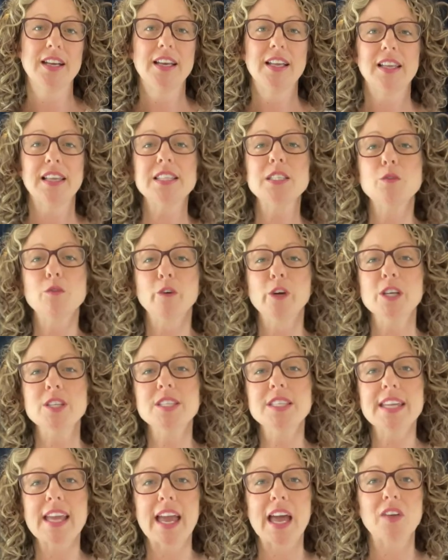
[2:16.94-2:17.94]
Let's
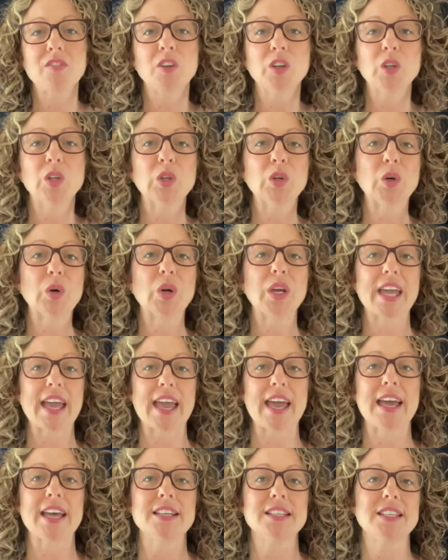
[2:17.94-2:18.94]
firstly have a look
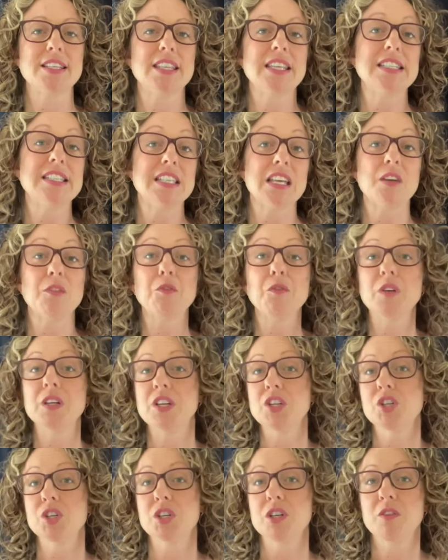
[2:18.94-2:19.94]
at the
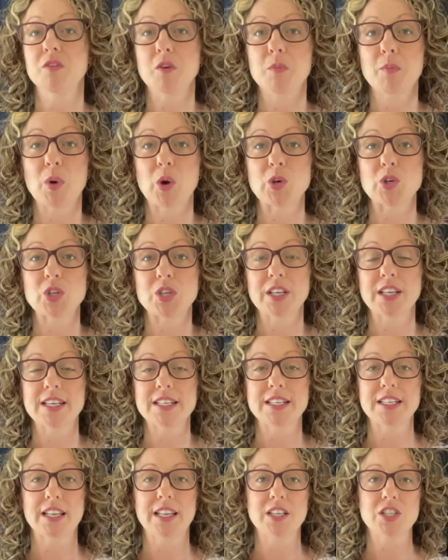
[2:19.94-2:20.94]
definition of emotional
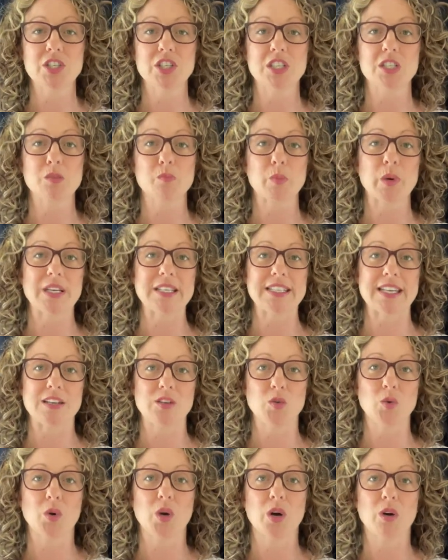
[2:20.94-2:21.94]
intelligence by
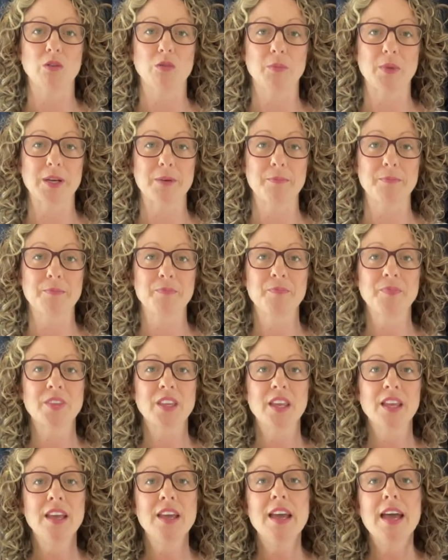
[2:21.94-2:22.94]
Daniel Goleman.
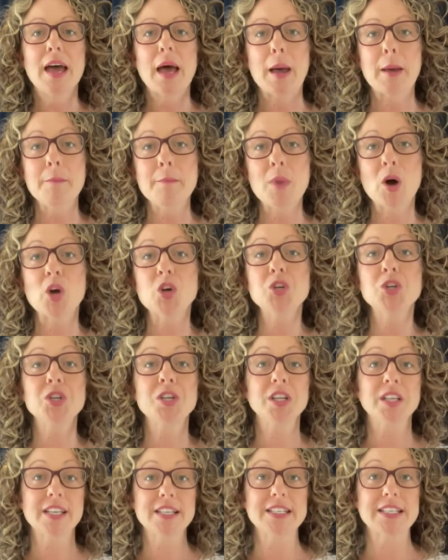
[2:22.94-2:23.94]

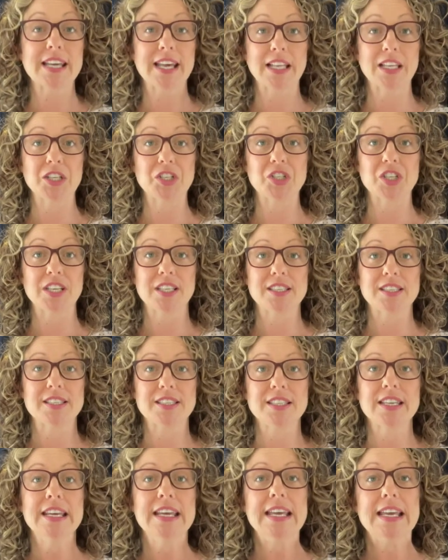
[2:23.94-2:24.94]
Emotional
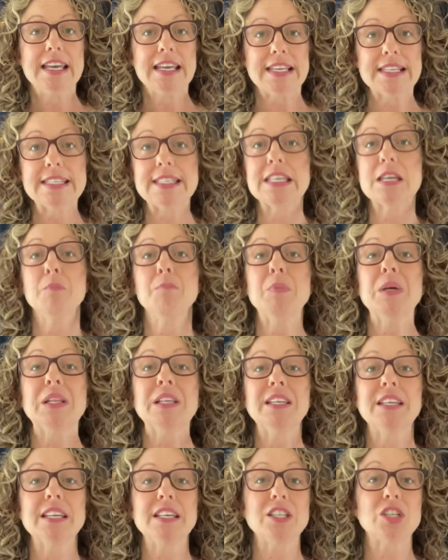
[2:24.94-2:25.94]
intelligence is the
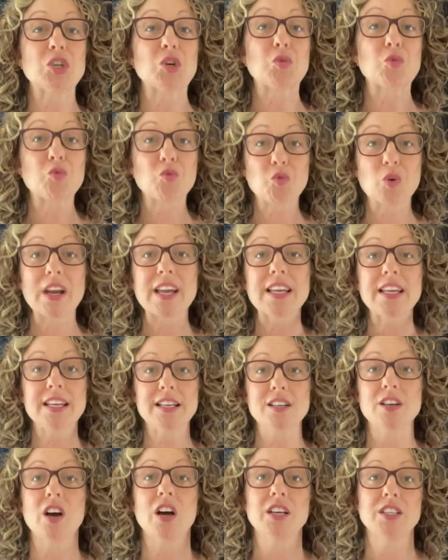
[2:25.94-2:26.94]
ability to
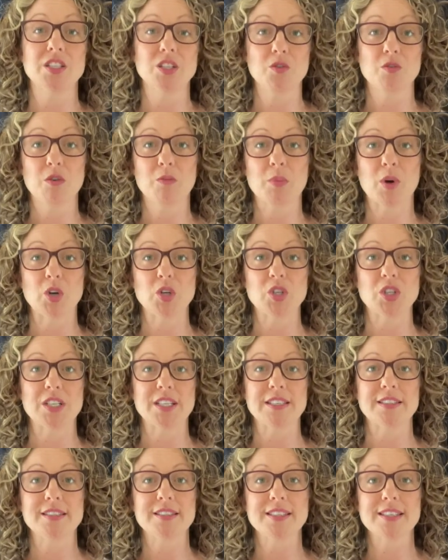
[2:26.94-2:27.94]
recognize your
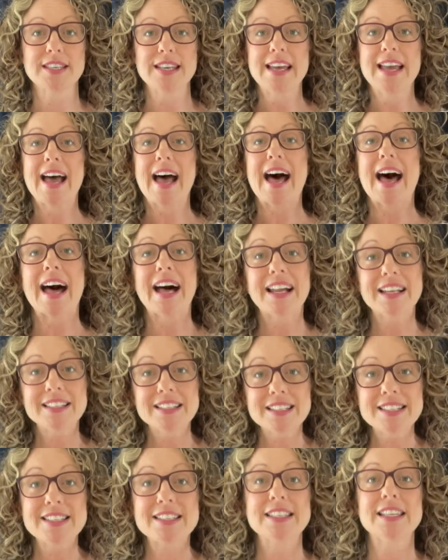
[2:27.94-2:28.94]
emotions,
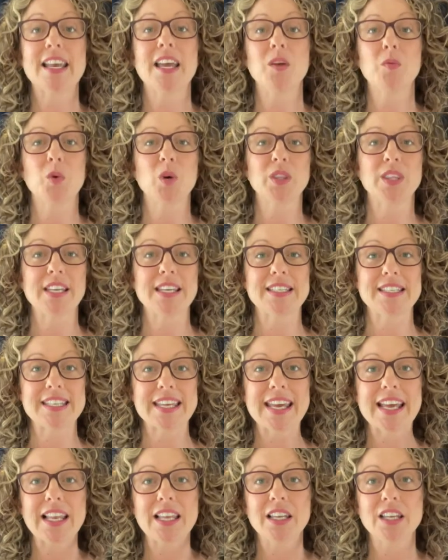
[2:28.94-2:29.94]
understand what they're
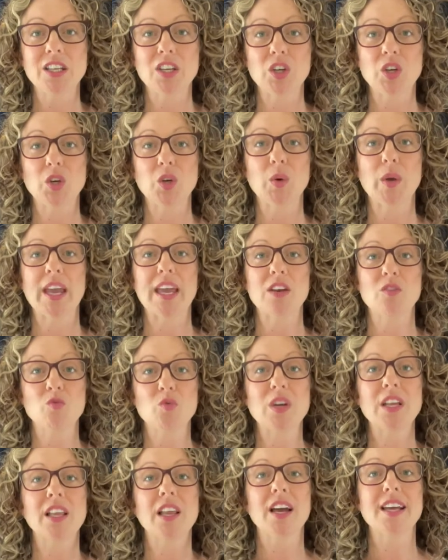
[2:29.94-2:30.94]
telling you, and
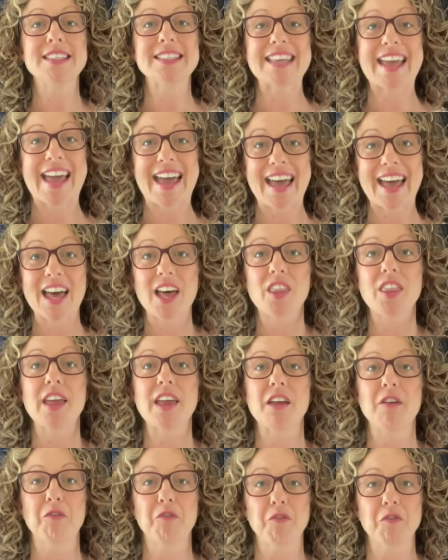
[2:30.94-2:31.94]
realize how
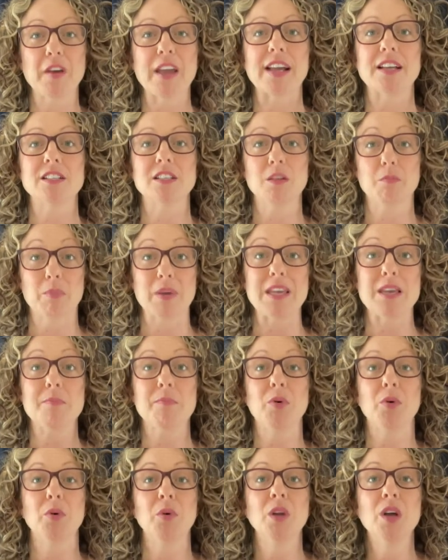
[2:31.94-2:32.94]
they affect the
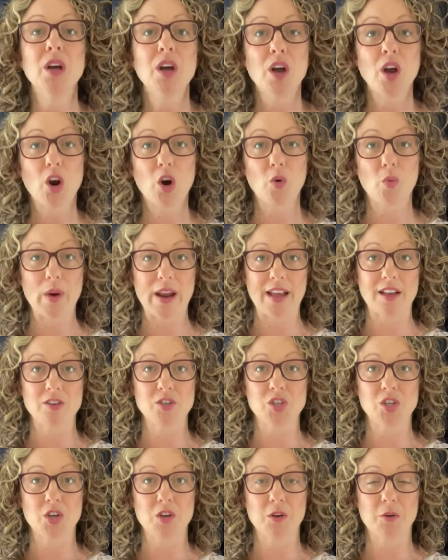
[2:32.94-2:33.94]
people
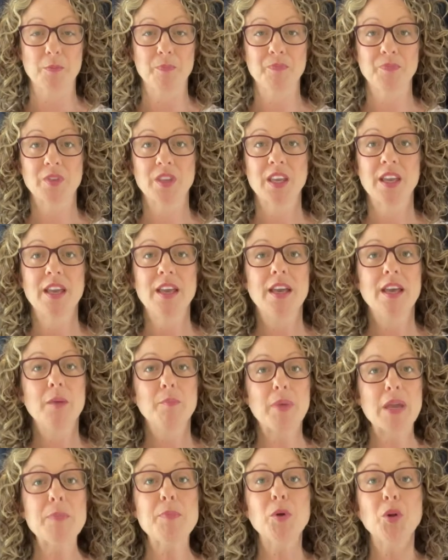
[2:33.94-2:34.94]
around you.
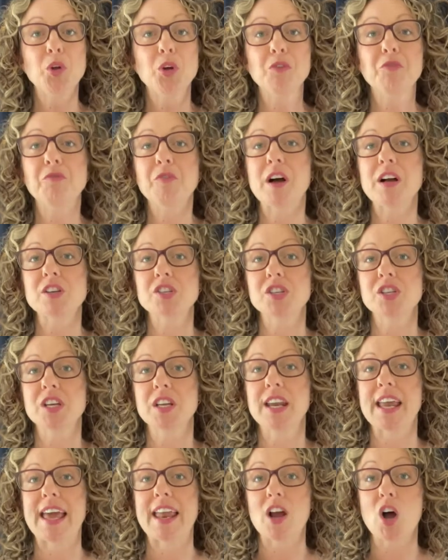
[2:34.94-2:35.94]
People who
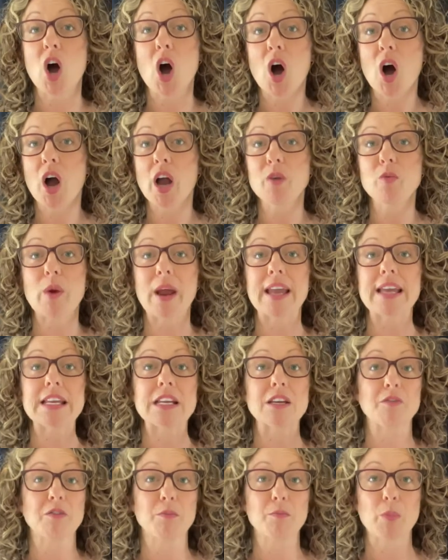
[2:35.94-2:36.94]
function at a high rate
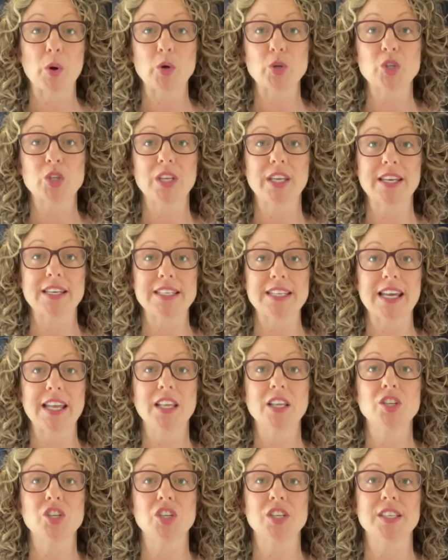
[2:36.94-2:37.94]
of emotional
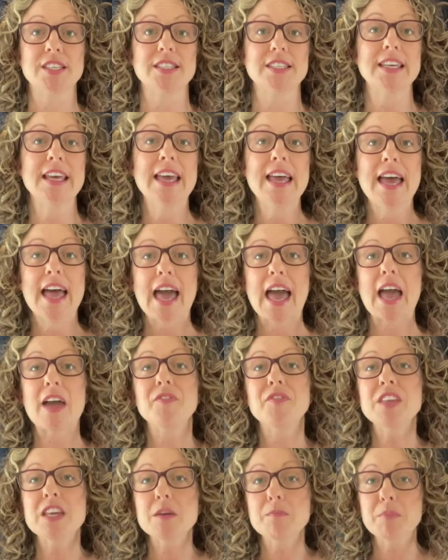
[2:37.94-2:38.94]
intelligence
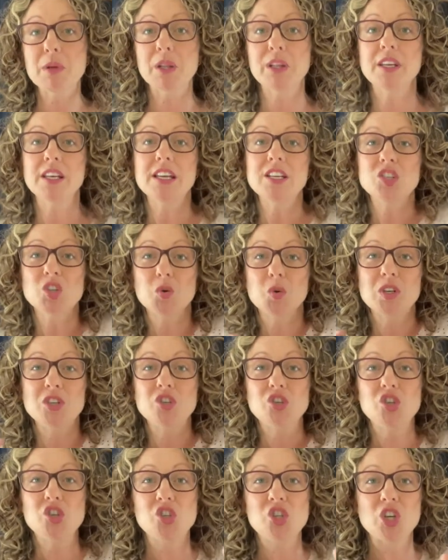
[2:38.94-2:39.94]
have the ability to
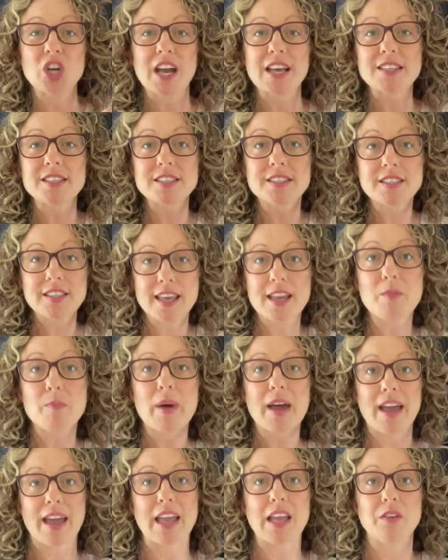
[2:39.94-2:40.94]
adjust their
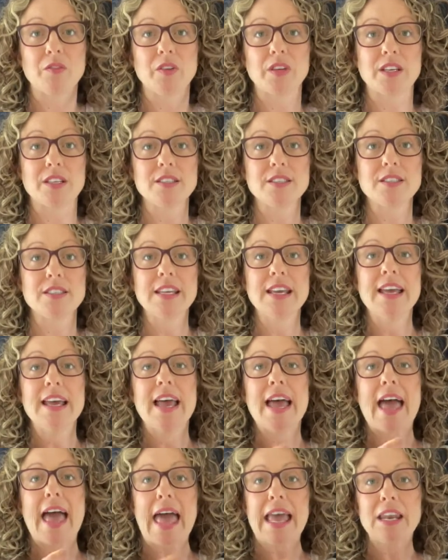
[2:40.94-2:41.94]
behaviors
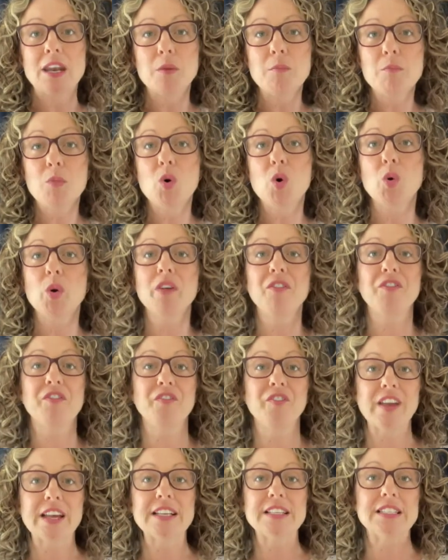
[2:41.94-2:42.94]
and are more
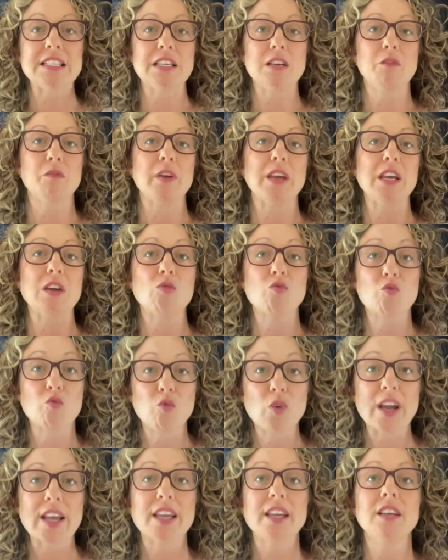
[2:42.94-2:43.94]
effective in
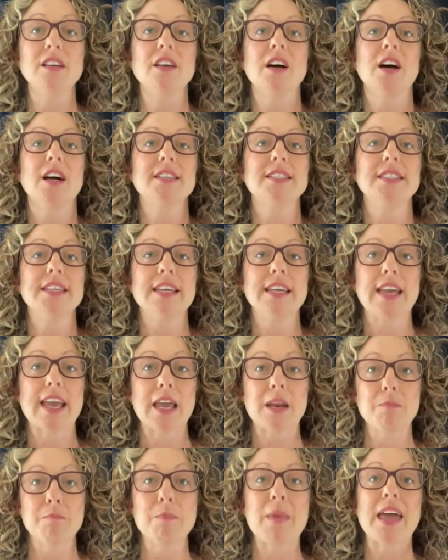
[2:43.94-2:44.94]
recognizing
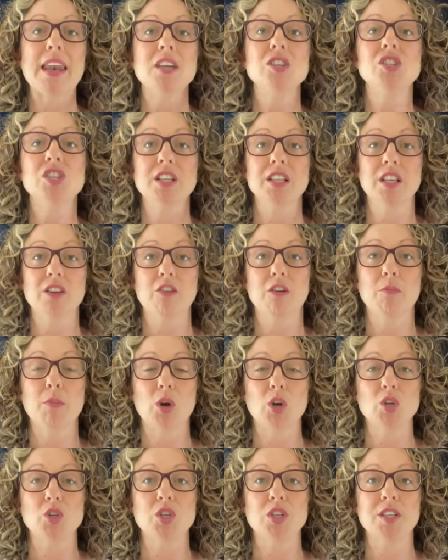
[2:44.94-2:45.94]
and managing their
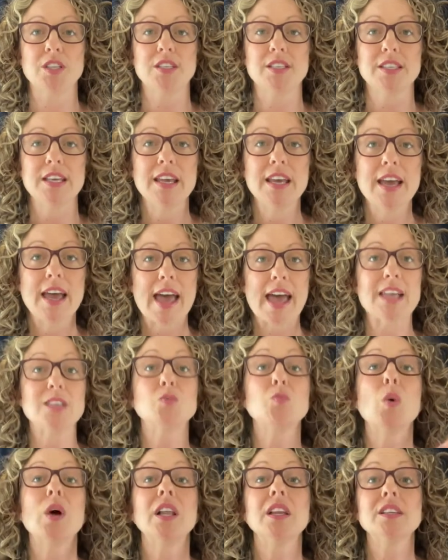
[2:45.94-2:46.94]
emotions as
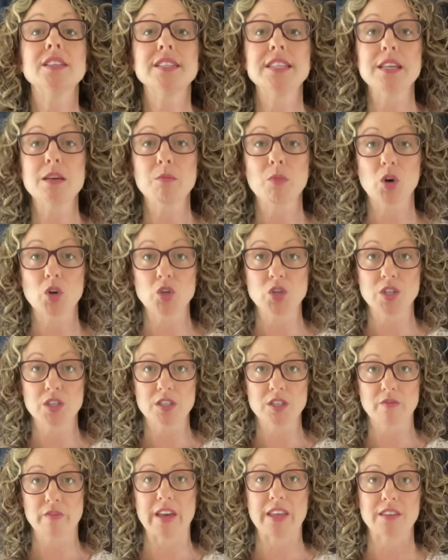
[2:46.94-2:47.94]
well as the
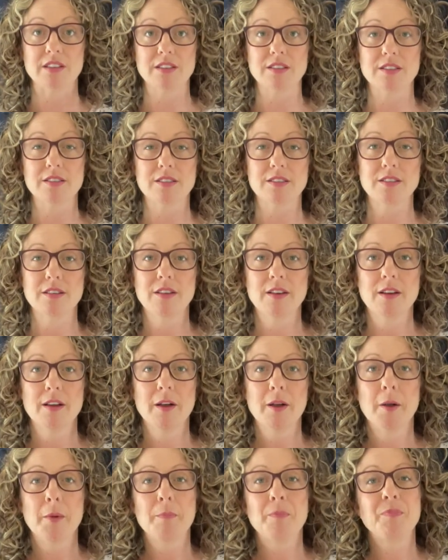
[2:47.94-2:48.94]
emotions of others.
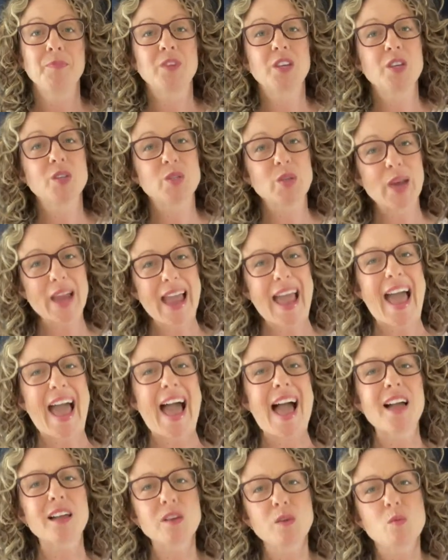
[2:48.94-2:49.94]
So
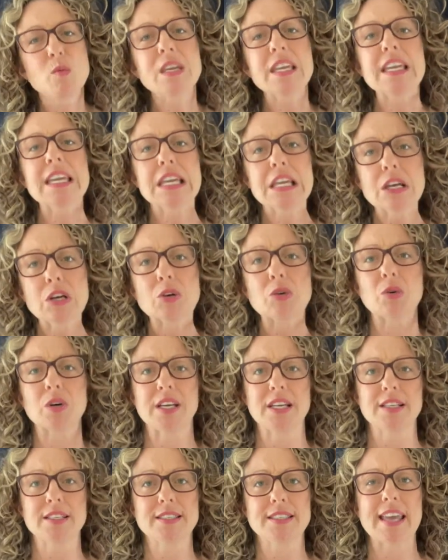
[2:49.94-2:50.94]
how can we
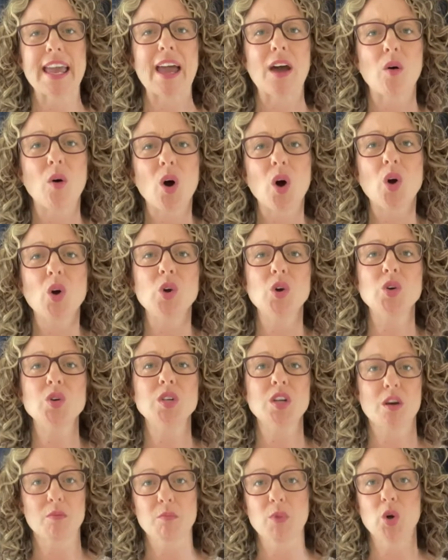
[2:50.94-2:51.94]
increase our
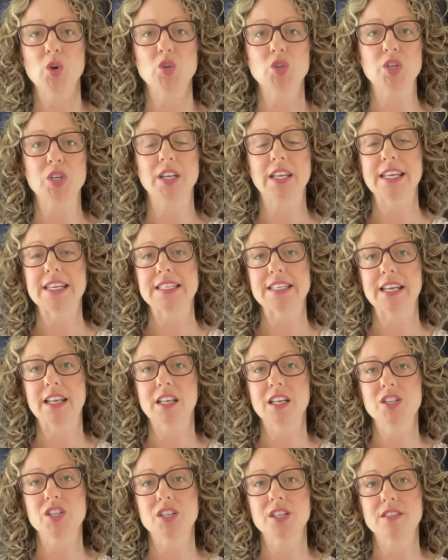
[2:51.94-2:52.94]
own emotional
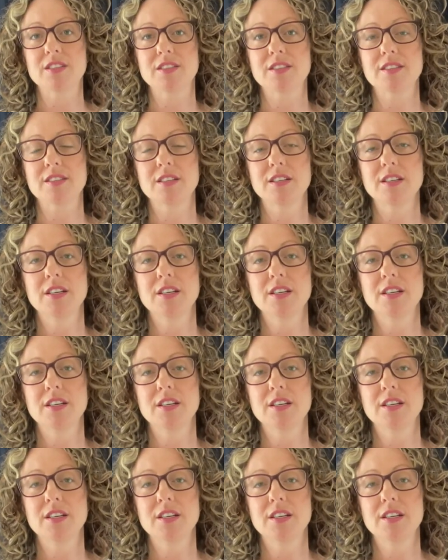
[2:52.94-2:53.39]
intelligence?